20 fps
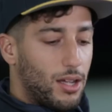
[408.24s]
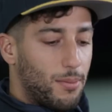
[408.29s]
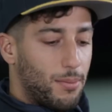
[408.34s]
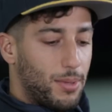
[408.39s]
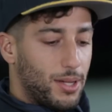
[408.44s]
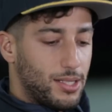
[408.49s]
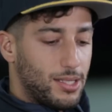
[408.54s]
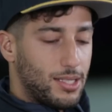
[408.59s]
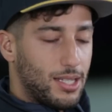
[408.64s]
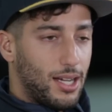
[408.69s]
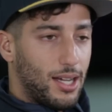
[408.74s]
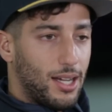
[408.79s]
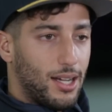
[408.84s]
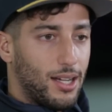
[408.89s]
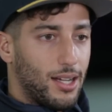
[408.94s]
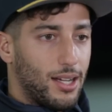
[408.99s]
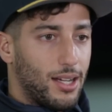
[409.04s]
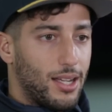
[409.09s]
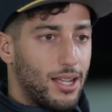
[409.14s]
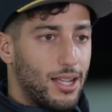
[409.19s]
But,
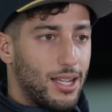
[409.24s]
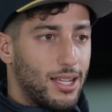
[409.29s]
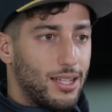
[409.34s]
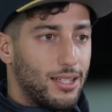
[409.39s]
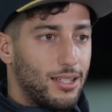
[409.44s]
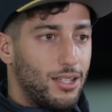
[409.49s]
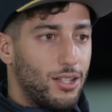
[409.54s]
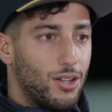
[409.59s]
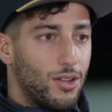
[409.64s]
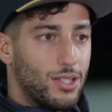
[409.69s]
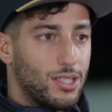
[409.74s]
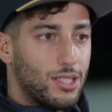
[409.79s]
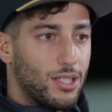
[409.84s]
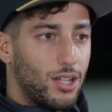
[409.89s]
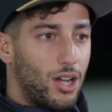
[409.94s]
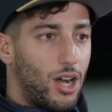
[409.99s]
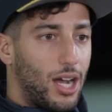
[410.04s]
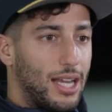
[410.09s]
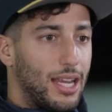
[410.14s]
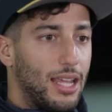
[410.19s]
it's the
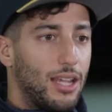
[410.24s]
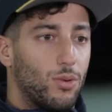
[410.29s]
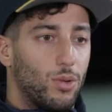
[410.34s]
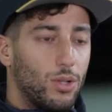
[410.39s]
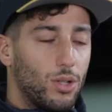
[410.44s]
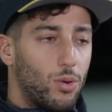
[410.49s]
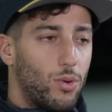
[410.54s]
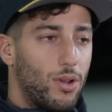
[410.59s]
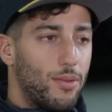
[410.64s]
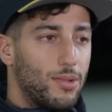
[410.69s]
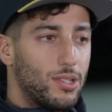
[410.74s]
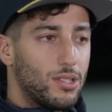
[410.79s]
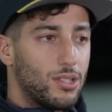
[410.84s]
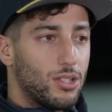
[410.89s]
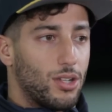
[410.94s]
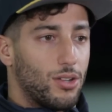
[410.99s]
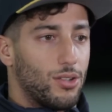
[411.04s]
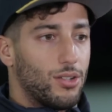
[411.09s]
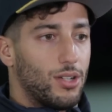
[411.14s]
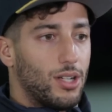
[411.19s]
guy in equal equipment.
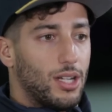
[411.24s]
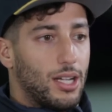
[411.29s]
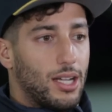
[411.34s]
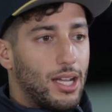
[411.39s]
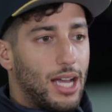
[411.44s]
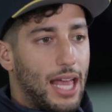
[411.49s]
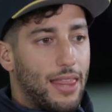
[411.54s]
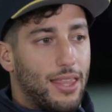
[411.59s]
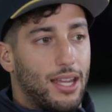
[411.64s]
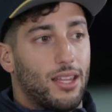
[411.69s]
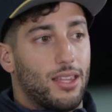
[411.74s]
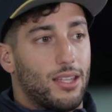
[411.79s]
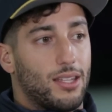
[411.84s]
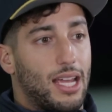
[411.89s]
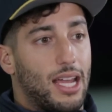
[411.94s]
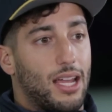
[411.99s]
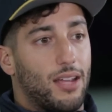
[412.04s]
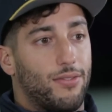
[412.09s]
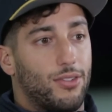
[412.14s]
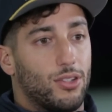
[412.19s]
So at the end of the
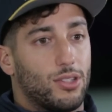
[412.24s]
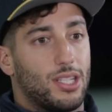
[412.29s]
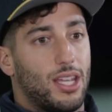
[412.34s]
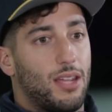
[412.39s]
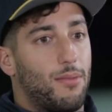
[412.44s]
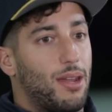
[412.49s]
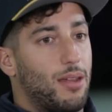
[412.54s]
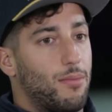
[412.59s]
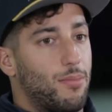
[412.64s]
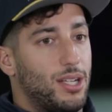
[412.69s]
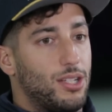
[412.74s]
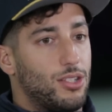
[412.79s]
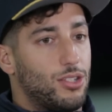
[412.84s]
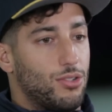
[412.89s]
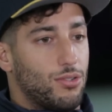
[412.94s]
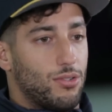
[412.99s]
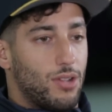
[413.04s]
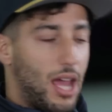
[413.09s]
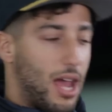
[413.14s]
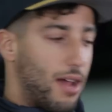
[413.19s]
day, if your teammate beats
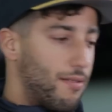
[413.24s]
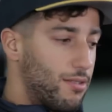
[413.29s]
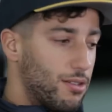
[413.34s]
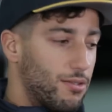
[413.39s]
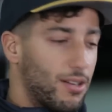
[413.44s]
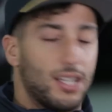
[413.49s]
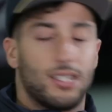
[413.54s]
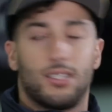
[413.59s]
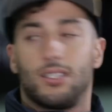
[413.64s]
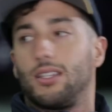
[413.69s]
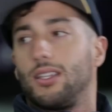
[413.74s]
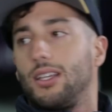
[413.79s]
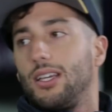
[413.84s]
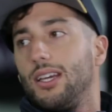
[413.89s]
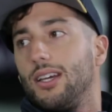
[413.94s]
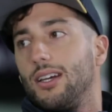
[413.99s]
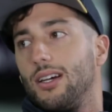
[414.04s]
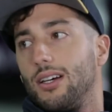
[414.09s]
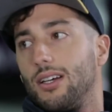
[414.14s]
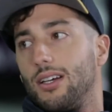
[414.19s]
you every race in the
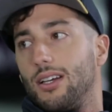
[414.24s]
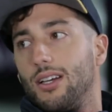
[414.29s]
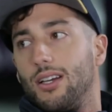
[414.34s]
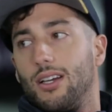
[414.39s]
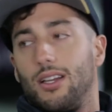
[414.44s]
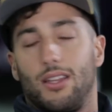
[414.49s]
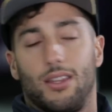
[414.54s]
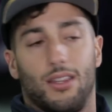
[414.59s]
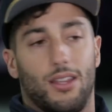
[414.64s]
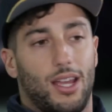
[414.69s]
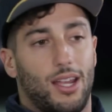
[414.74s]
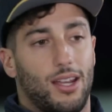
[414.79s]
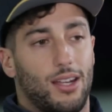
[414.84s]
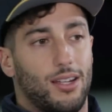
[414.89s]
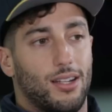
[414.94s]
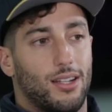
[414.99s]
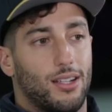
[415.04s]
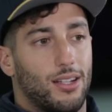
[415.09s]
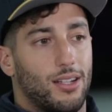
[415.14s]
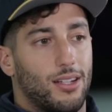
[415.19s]
year,
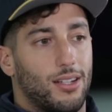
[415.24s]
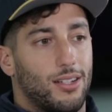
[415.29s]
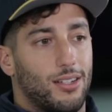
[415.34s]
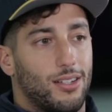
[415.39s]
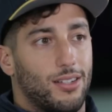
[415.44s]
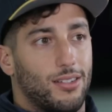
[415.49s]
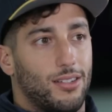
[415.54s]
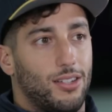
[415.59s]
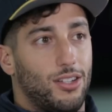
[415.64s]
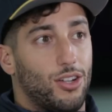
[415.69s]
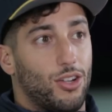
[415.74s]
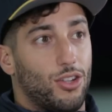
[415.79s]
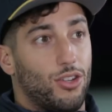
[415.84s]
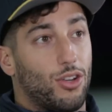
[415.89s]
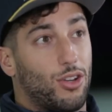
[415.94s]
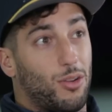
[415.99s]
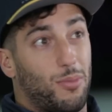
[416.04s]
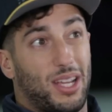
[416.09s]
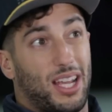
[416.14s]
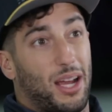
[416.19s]
then,
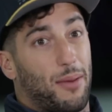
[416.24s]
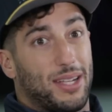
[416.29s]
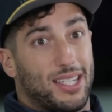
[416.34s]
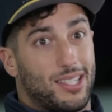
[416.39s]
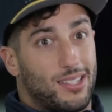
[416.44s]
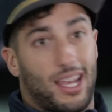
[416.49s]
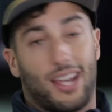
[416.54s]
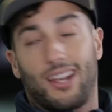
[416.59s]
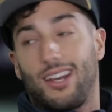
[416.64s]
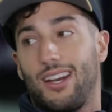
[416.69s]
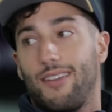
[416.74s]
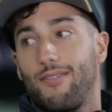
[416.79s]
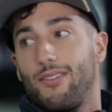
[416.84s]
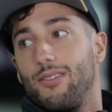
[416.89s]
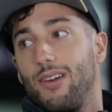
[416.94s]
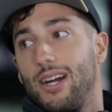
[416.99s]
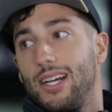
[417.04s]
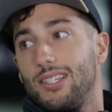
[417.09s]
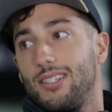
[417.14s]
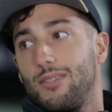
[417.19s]
you could be coming second every
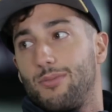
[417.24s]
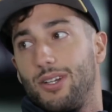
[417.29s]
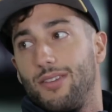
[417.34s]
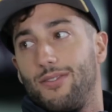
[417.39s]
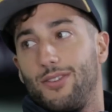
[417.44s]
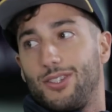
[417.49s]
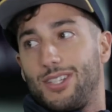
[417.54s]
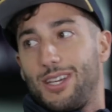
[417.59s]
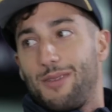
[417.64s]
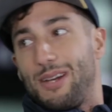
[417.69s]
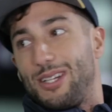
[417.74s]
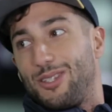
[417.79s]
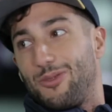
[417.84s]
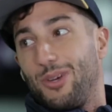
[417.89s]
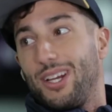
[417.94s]
race. But if your teammate's